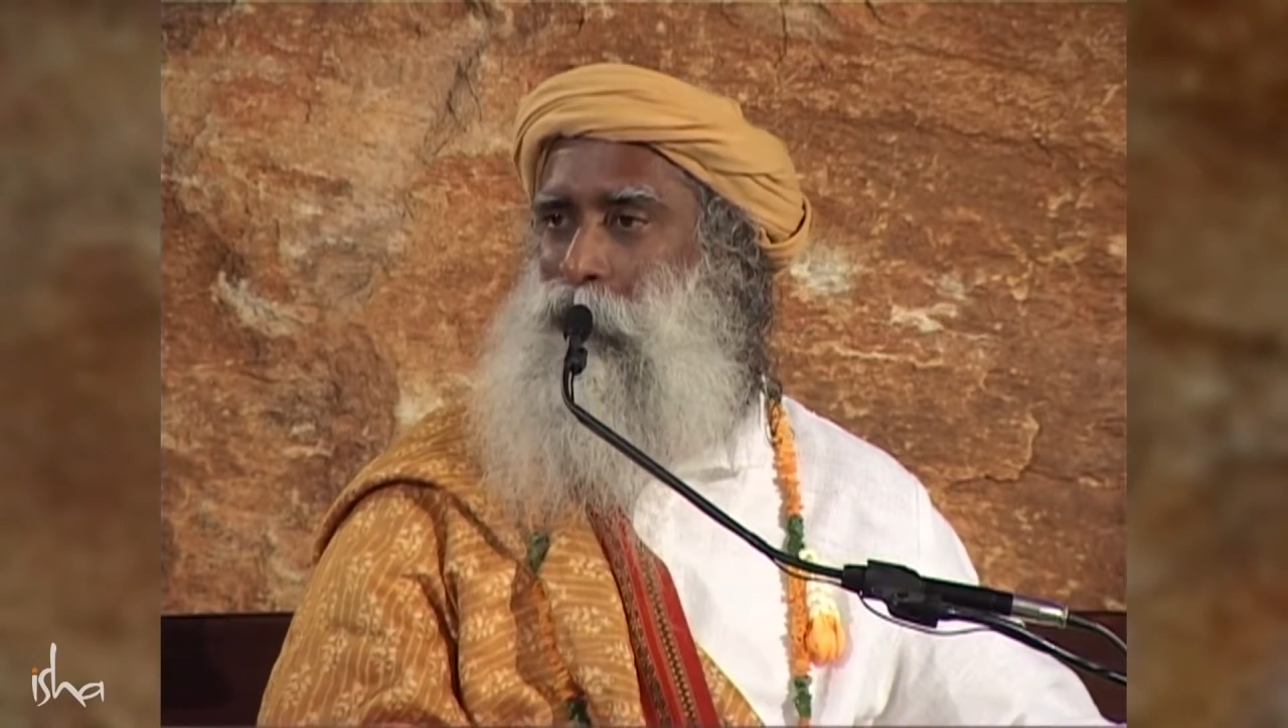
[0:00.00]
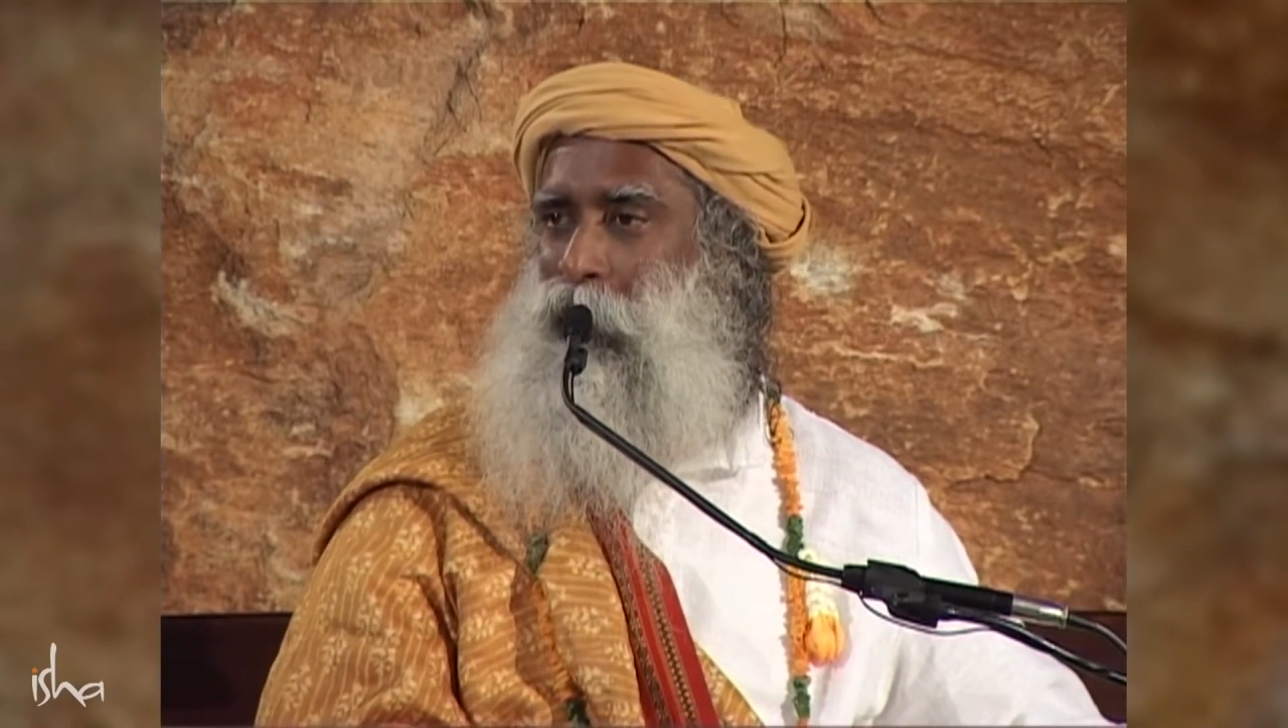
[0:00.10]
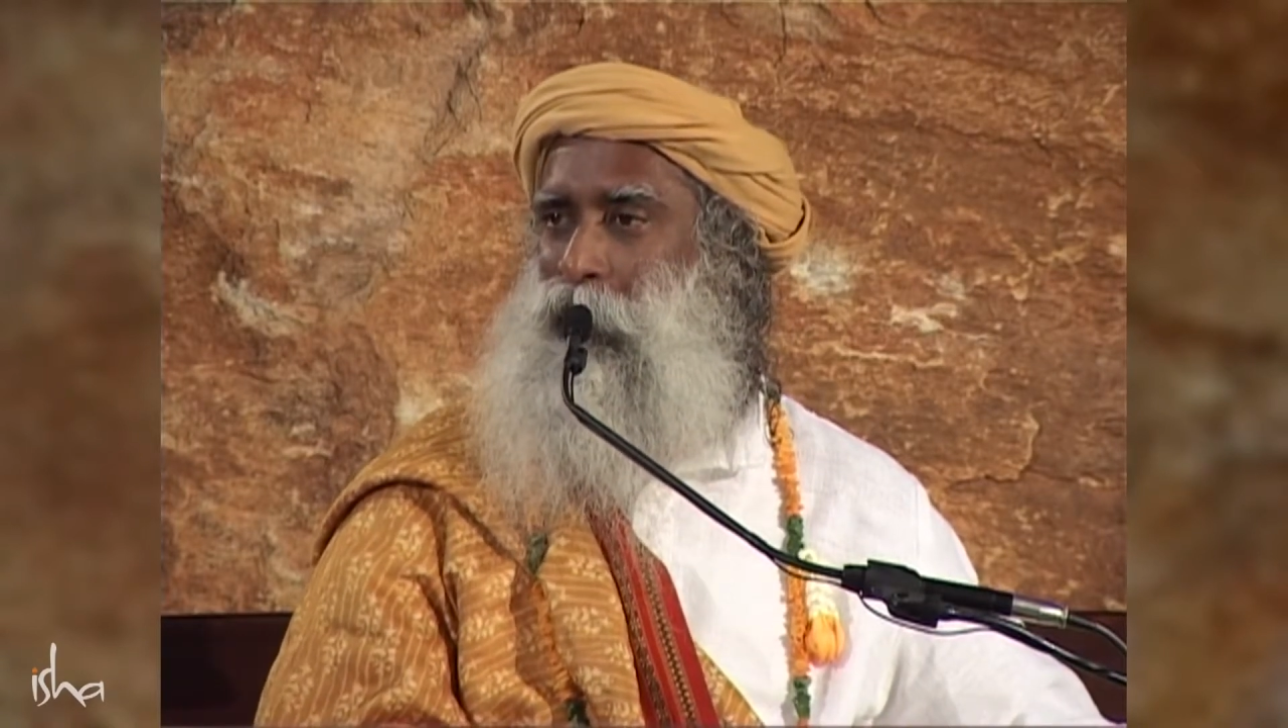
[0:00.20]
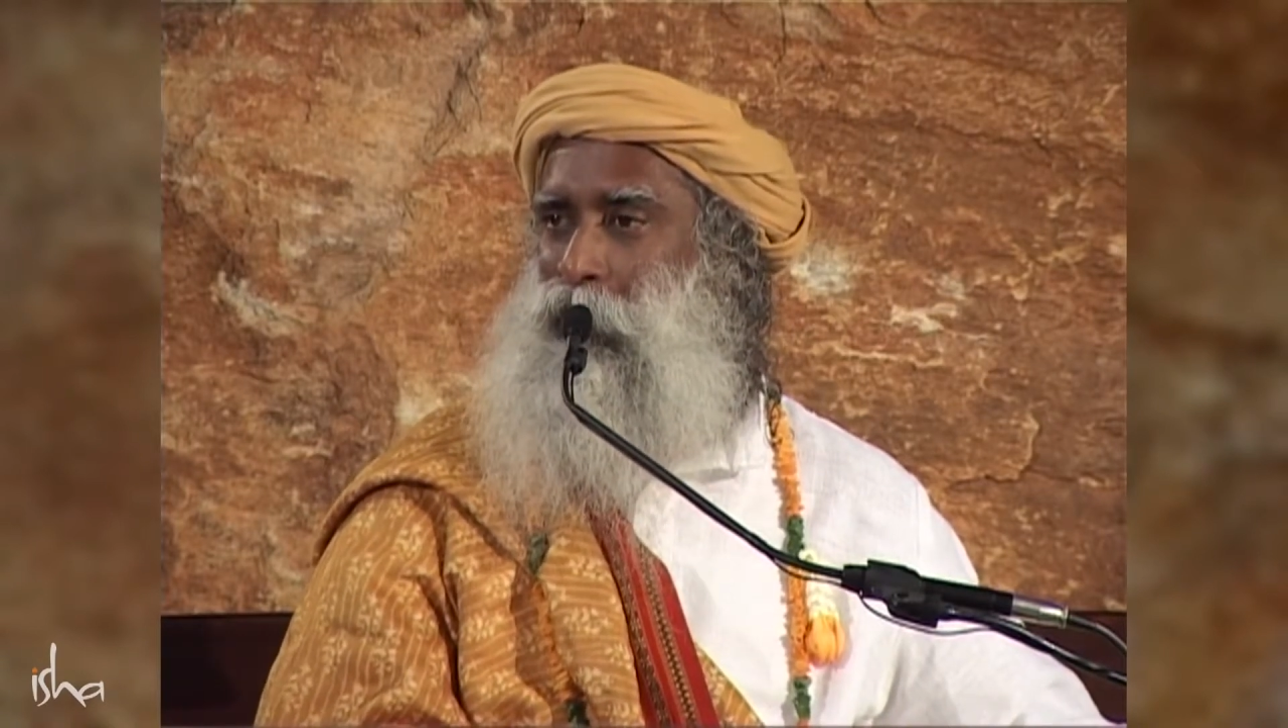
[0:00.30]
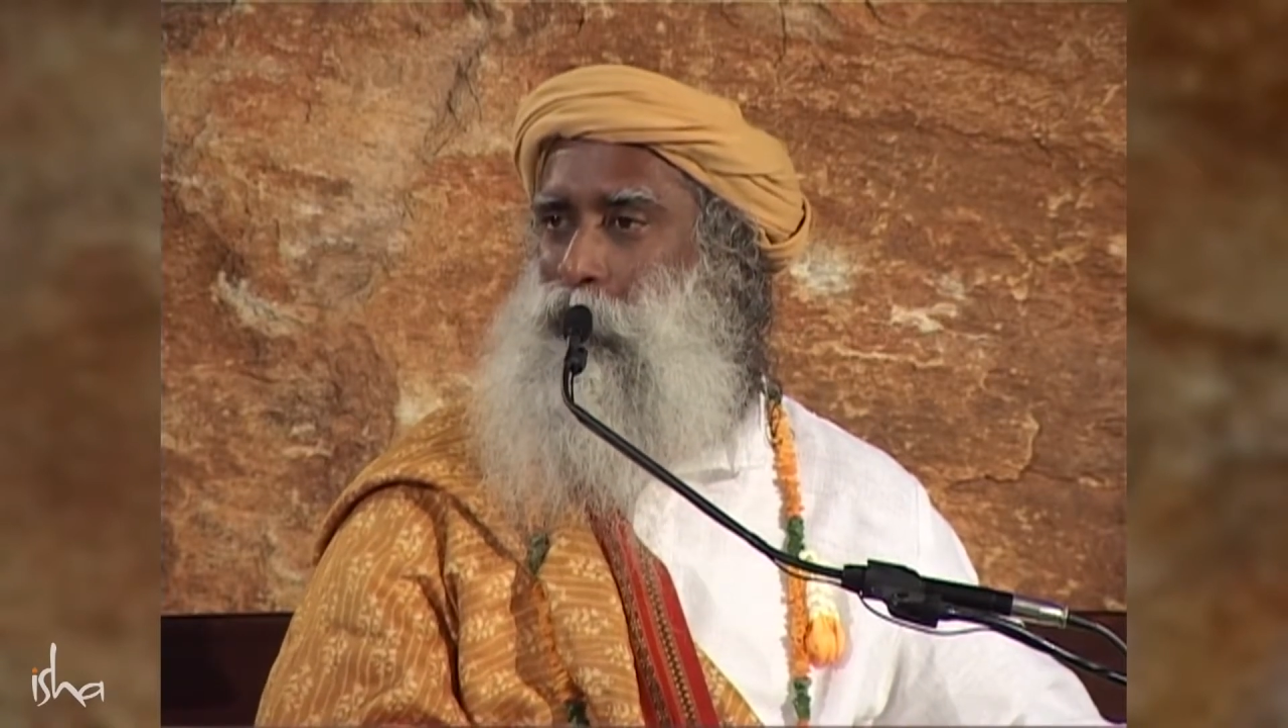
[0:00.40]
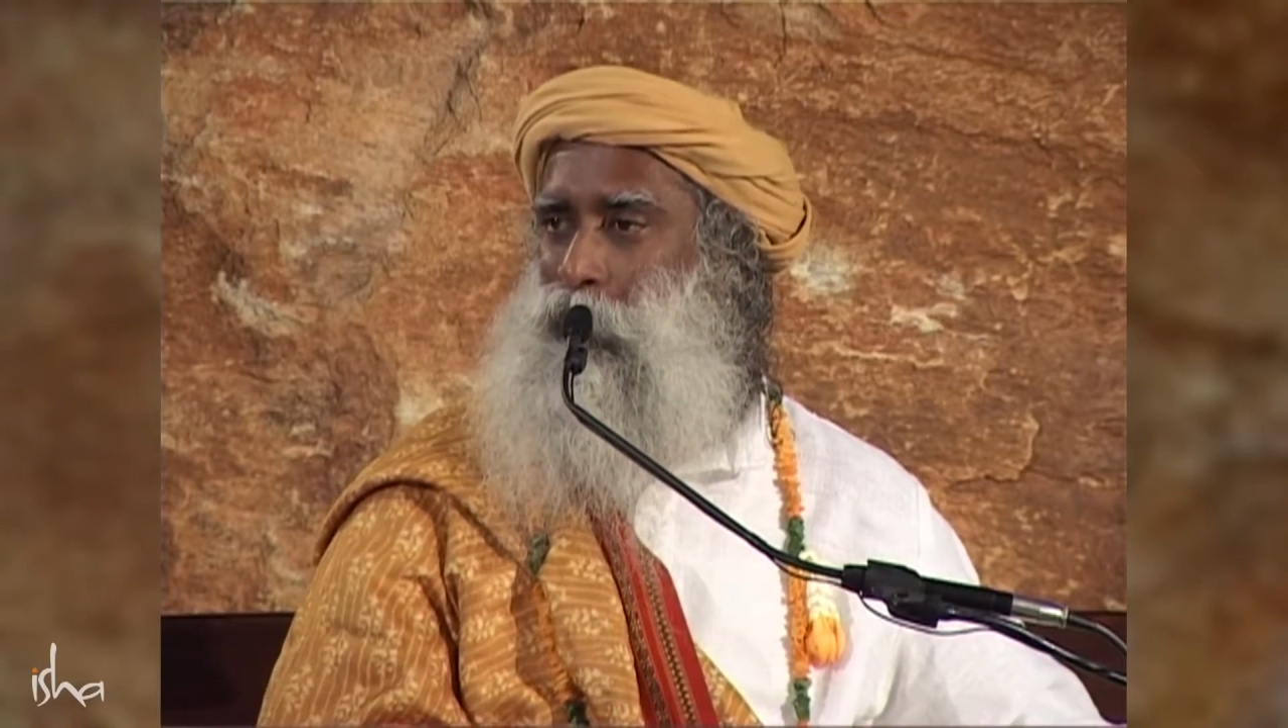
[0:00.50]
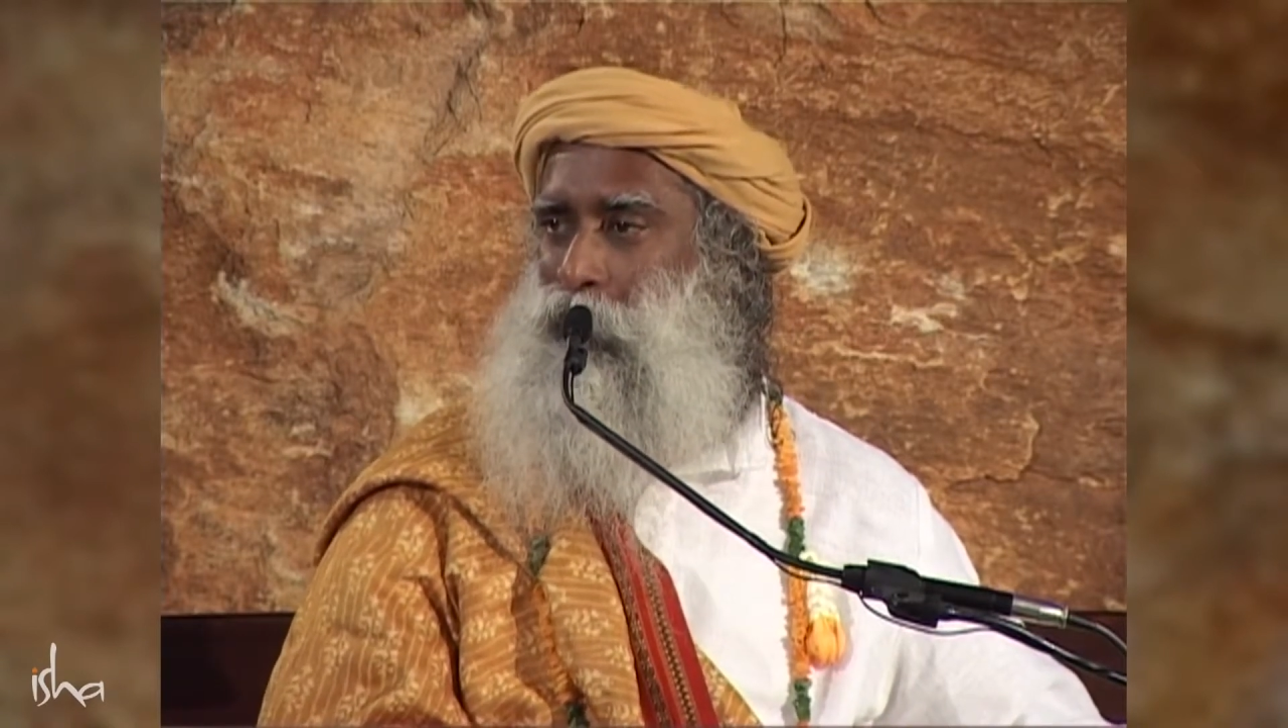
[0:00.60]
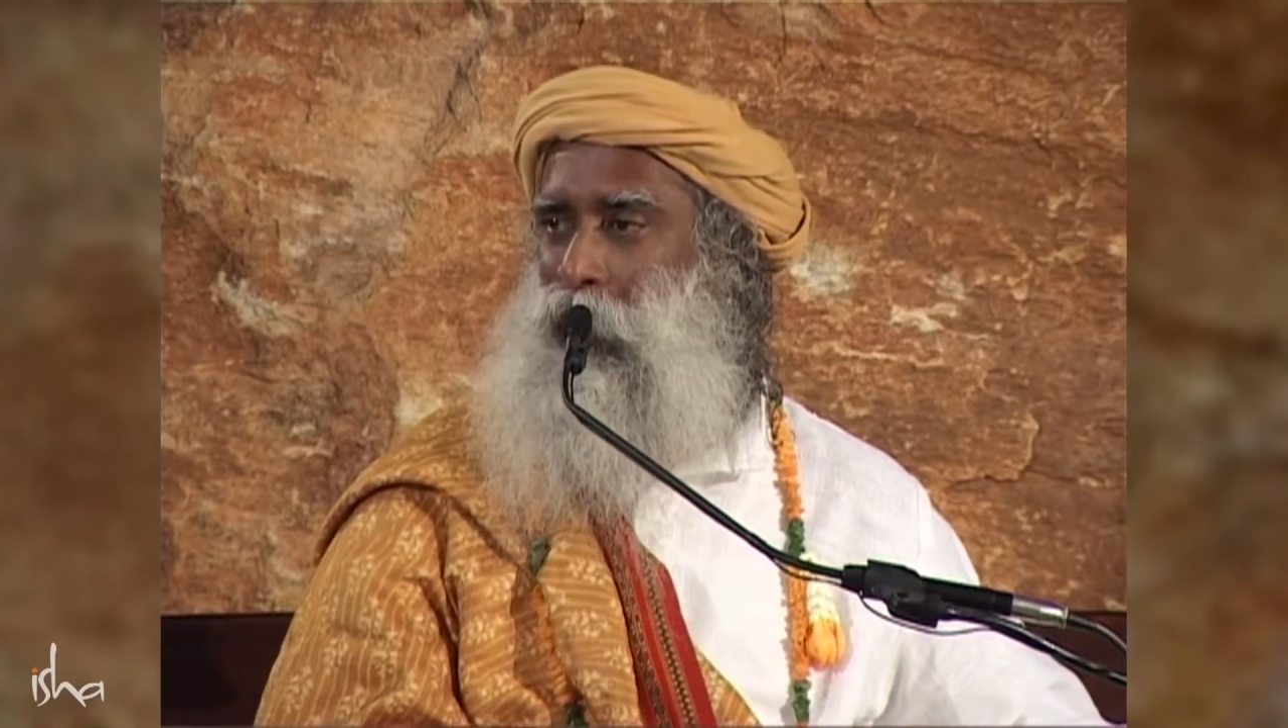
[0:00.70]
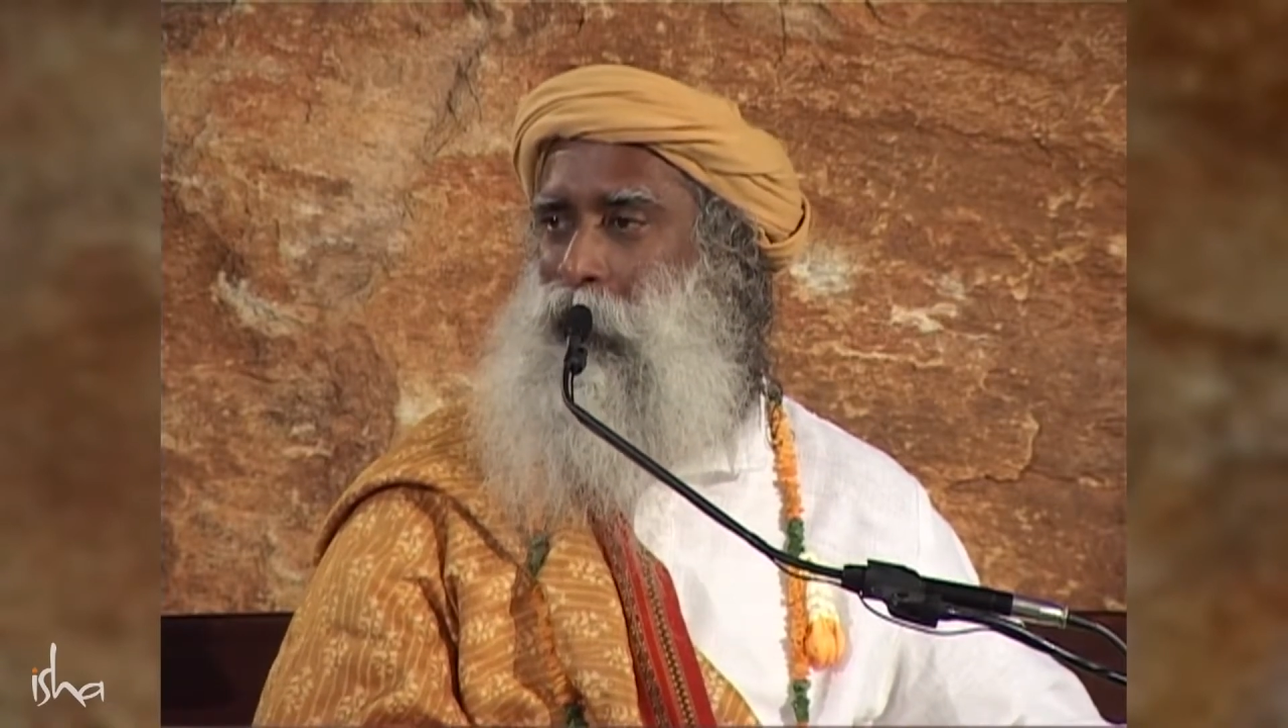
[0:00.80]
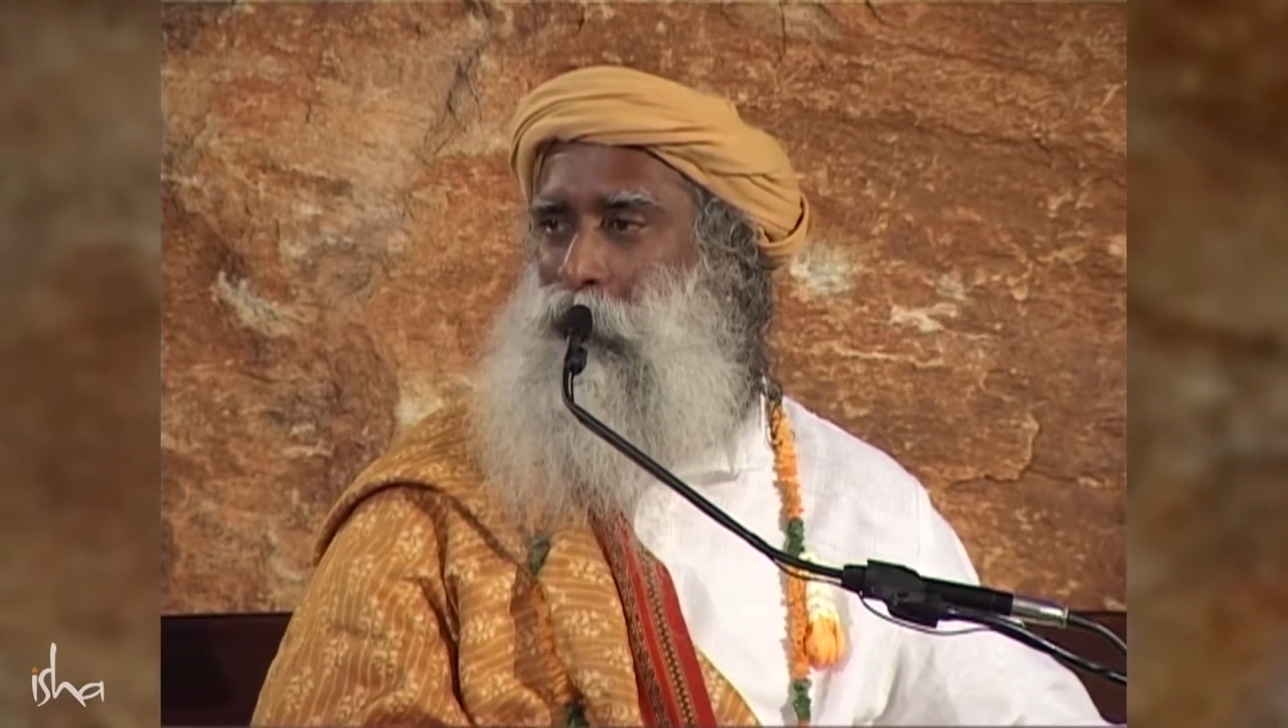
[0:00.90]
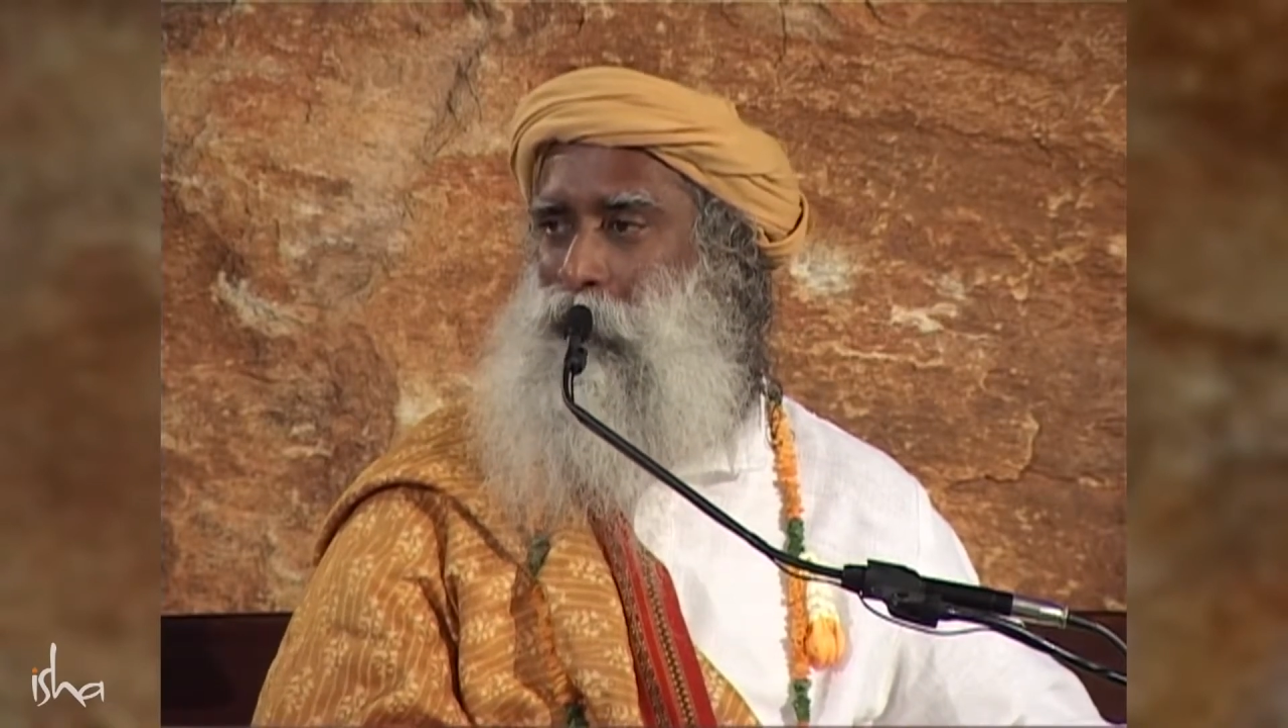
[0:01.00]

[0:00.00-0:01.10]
90%